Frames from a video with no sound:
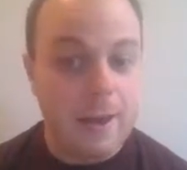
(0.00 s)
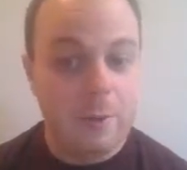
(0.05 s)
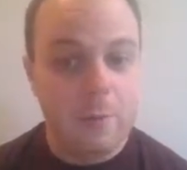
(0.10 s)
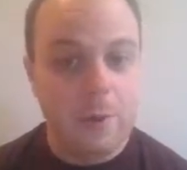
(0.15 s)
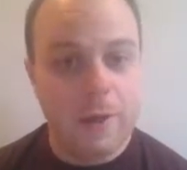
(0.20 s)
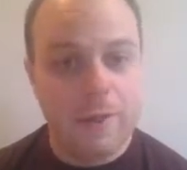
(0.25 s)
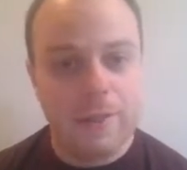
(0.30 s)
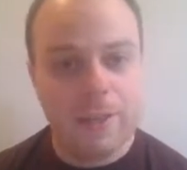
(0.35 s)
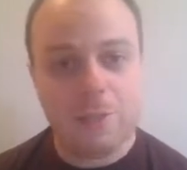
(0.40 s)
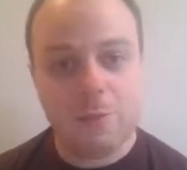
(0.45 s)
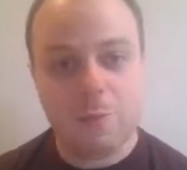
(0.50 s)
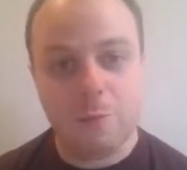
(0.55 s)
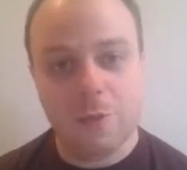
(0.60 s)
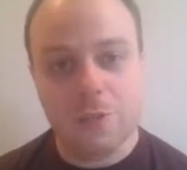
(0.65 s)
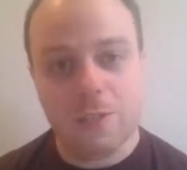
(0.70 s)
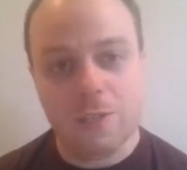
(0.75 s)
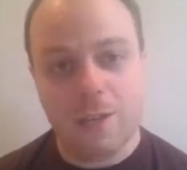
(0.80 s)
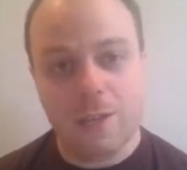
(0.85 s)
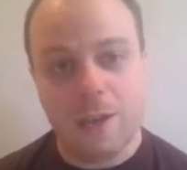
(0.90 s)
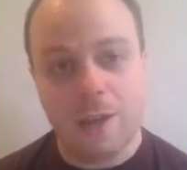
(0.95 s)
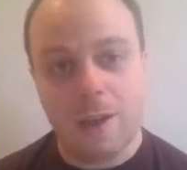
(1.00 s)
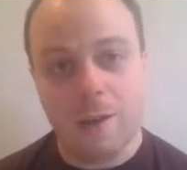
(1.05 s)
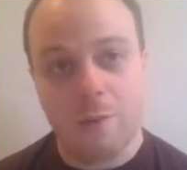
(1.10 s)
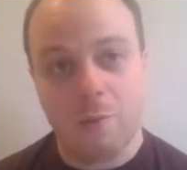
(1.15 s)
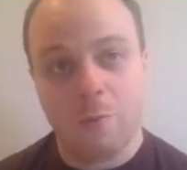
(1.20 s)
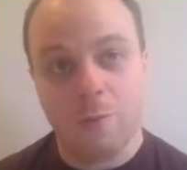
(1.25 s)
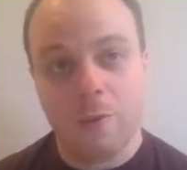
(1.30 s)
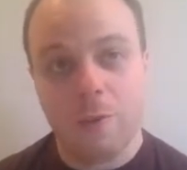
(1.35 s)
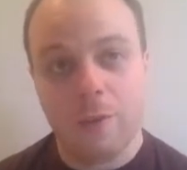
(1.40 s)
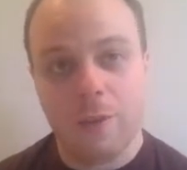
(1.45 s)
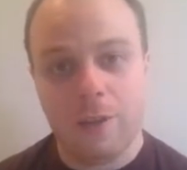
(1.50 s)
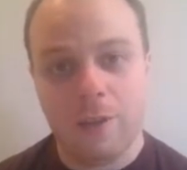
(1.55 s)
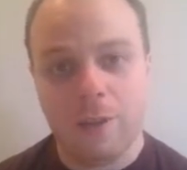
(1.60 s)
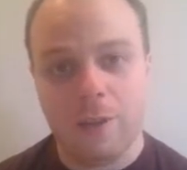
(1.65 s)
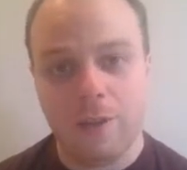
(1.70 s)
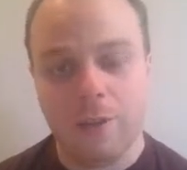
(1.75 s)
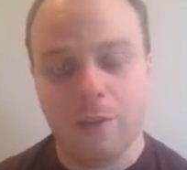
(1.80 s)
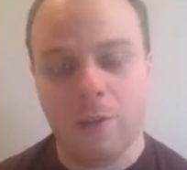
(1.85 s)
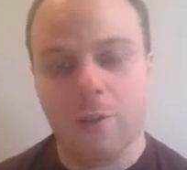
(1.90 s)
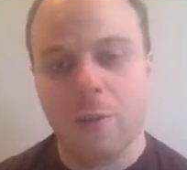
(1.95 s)
Anyway, this was really
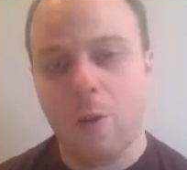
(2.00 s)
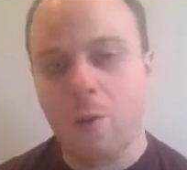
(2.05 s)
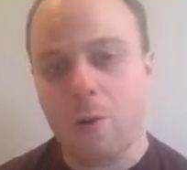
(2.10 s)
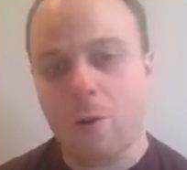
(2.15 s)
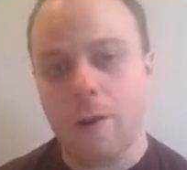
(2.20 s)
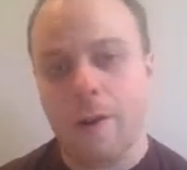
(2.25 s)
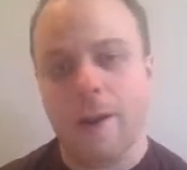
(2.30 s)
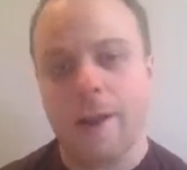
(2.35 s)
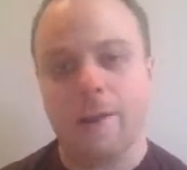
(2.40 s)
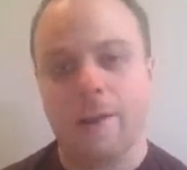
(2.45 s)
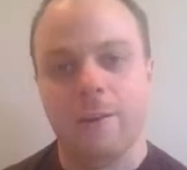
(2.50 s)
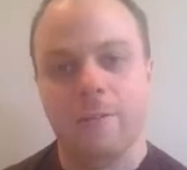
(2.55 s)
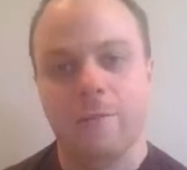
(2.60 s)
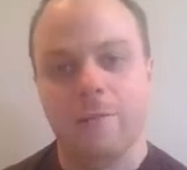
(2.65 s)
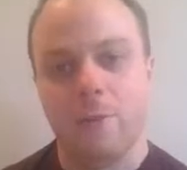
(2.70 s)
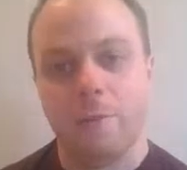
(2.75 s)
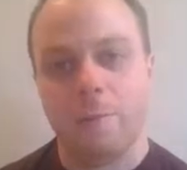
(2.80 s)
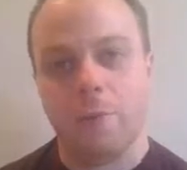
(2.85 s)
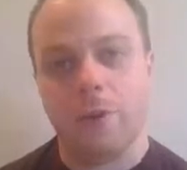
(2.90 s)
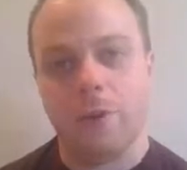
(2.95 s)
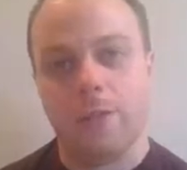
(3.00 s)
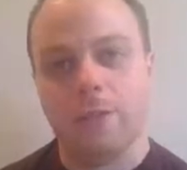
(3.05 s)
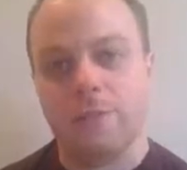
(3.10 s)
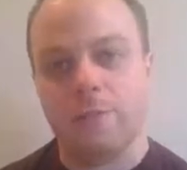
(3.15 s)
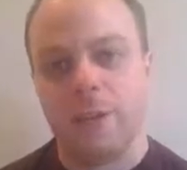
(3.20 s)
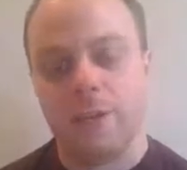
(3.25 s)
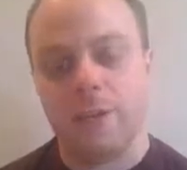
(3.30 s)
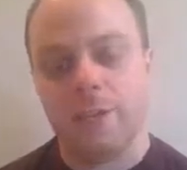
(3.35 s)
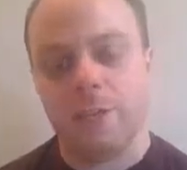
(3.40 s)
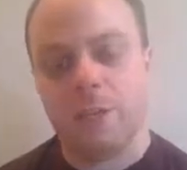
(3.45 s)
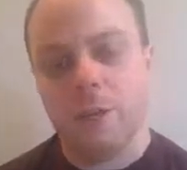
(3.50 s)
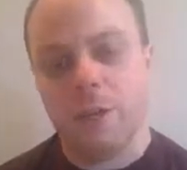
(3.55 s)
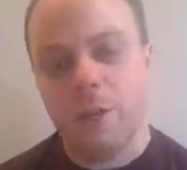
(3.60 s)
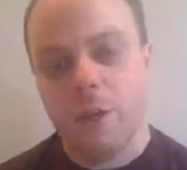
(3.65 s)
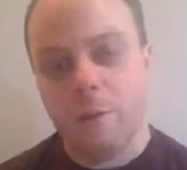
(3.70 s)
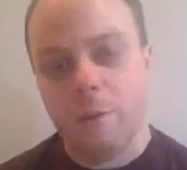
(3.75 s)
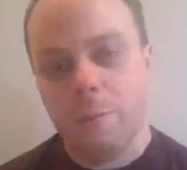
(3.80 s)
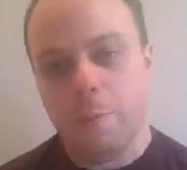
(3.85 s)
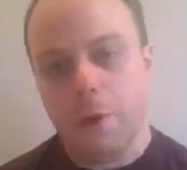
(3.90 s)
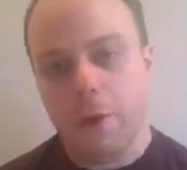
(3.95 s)
on the lower end of the price range,
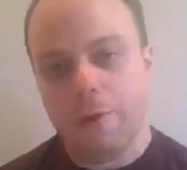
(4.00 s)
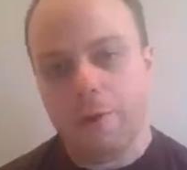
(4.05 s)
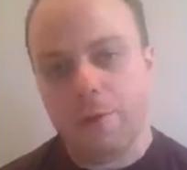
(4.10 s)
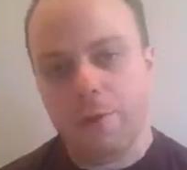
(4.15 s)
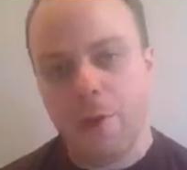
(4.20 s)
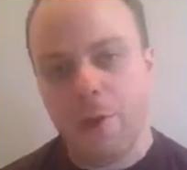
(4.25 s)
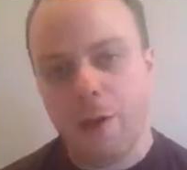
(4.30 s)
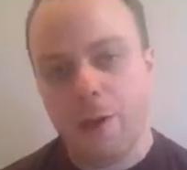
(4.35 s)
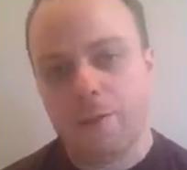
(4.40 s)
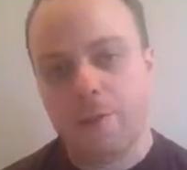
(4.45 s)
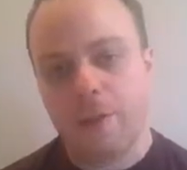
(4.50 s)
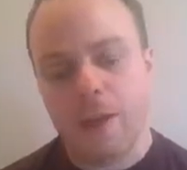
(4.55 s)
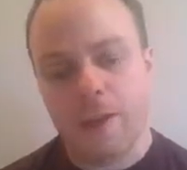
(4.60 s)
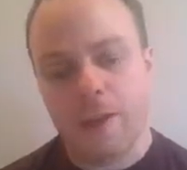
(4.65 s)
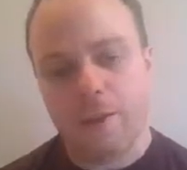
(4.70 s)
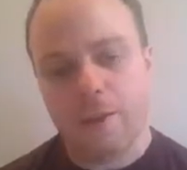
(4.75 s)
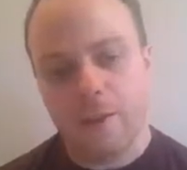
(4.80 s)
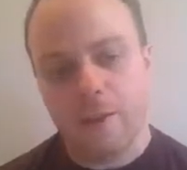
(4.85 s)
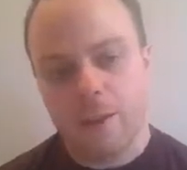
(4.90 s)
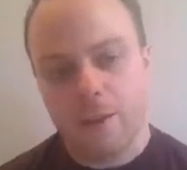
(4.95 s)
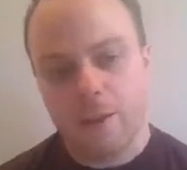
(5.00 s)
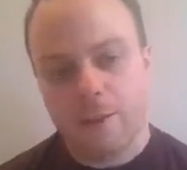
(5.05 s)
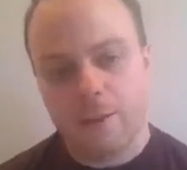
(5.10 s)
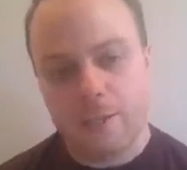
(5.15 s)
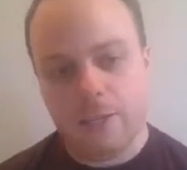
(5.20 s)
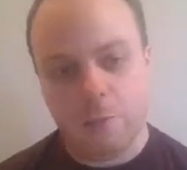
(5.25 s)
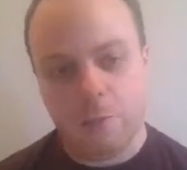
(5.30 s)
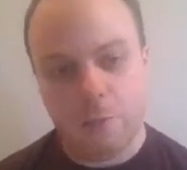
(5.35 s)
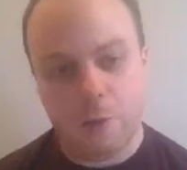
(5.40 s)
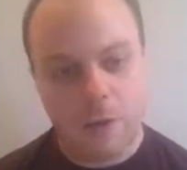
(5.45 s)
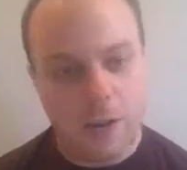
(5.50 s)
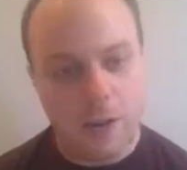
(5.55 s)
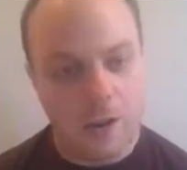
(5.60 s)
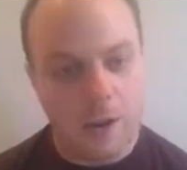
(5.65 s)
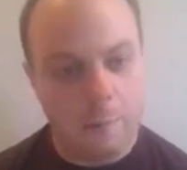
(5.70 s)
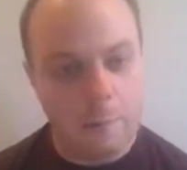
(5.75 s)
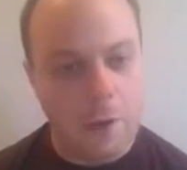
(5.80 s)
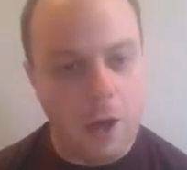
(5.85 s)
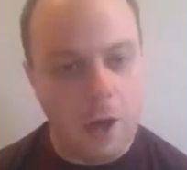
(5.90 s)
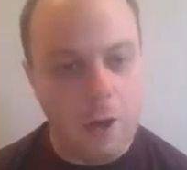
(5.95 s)
but I thought that this one
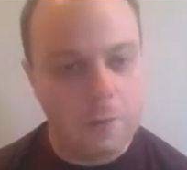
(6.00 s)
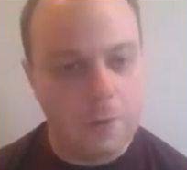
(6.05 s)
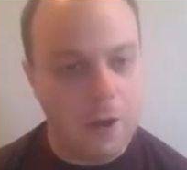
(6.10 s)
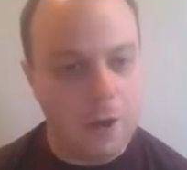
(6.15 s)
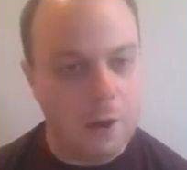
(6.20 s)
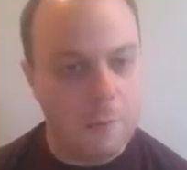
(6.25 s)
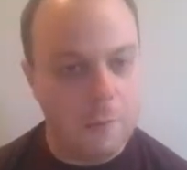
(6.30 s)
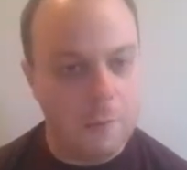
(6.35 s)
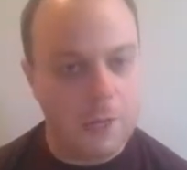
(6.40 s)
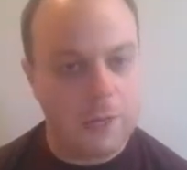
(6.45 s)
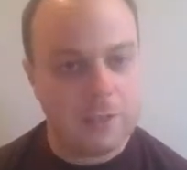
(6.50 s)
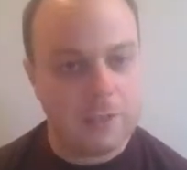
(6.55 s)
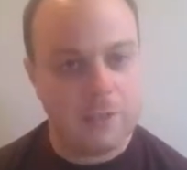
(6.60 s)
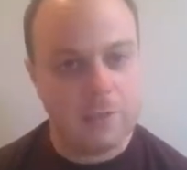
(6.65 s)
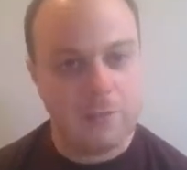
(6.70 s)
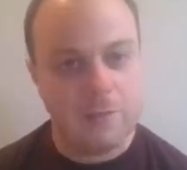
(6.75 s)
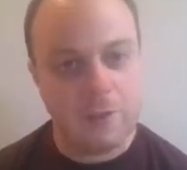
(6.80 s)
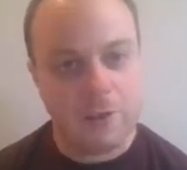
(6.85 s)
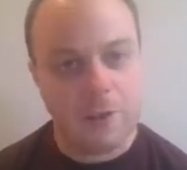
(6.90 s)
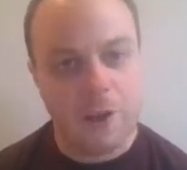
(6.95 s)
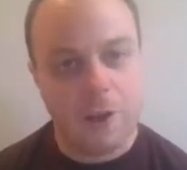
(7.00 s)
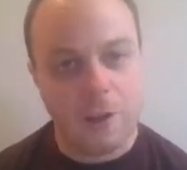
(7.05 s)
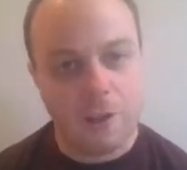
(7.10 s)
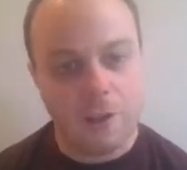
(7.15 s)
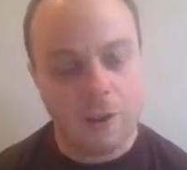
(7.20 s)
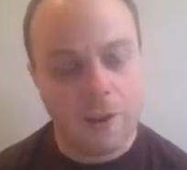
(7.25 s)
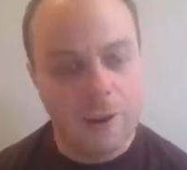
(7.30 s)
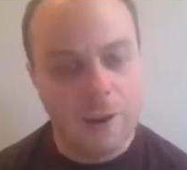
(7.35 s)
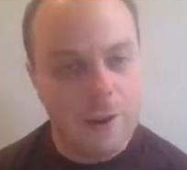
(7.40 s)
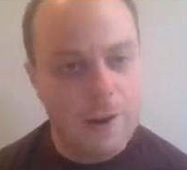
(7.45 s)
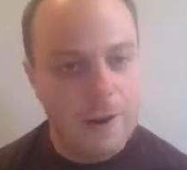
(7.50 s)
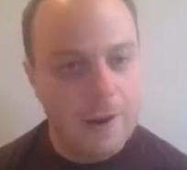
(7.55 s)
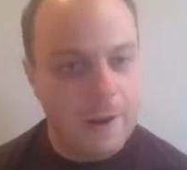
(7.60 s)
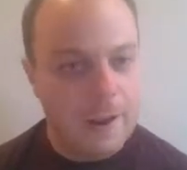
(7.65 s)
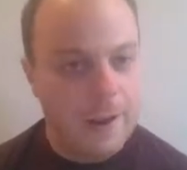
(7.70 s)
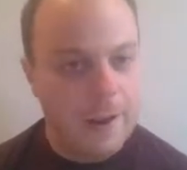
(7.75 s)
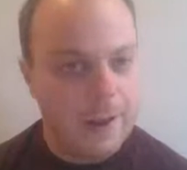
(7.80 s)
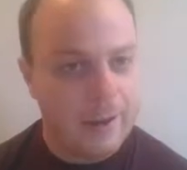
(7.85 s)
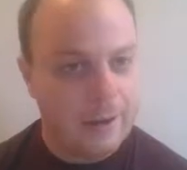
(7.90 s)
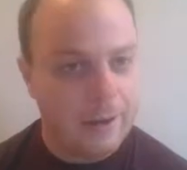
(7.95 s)
kind of popped out because of the color,
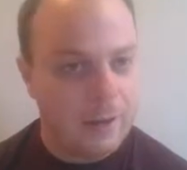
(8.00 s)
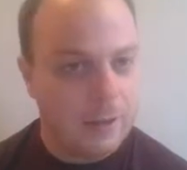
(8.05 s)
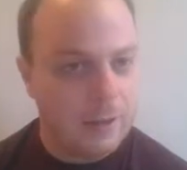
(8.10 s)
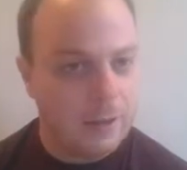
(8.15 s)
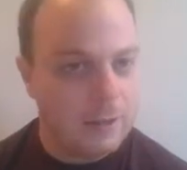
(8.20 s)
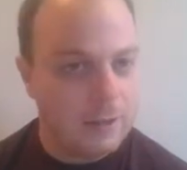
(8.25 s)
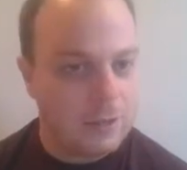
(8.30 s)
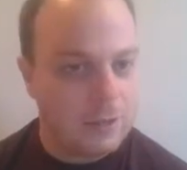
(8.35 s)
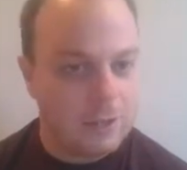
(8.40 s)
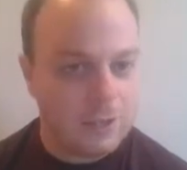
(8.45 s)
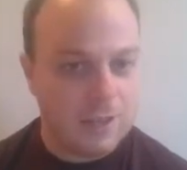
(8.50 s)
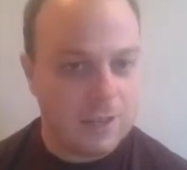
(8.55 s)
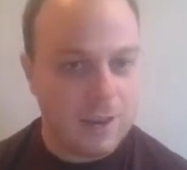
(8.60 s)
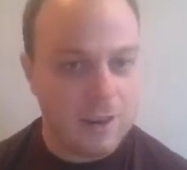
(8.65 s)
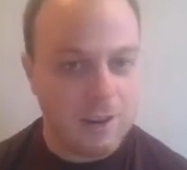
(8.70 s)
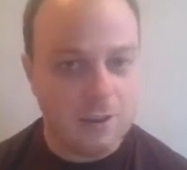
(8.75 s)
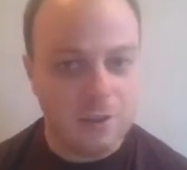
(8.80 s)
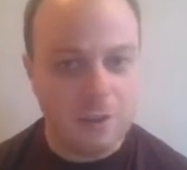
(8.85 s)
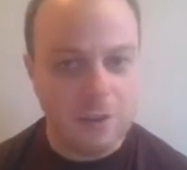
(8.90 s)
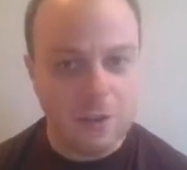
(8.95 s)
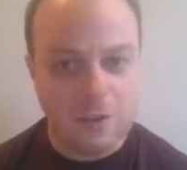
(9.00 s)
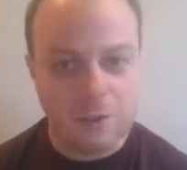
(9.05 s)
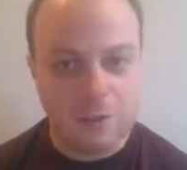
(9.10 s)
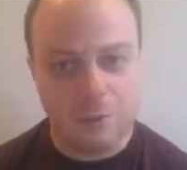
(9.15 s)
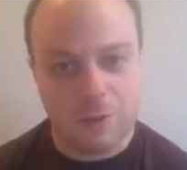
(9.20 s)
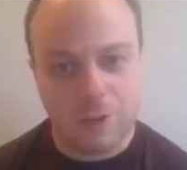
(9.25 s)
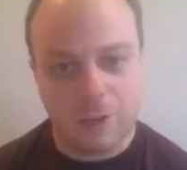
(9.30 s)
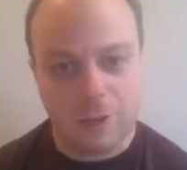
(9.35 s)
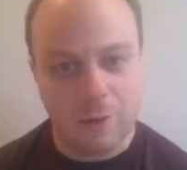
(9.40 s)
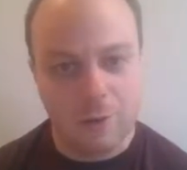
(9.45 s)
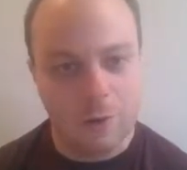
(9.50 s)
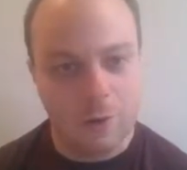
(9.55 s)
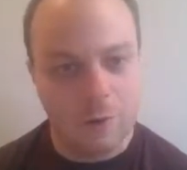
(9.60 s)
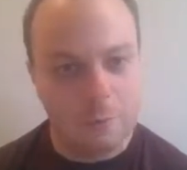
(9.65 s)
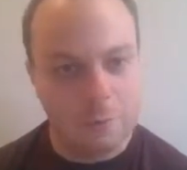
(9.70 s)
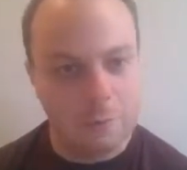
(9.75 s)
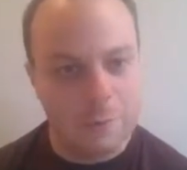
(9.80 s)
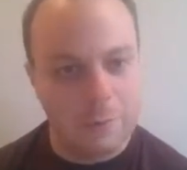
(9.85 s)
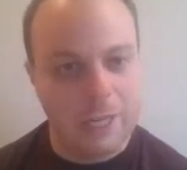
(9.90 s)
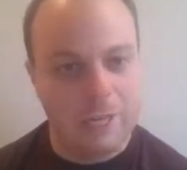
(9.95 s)
and just kind of looks really cool.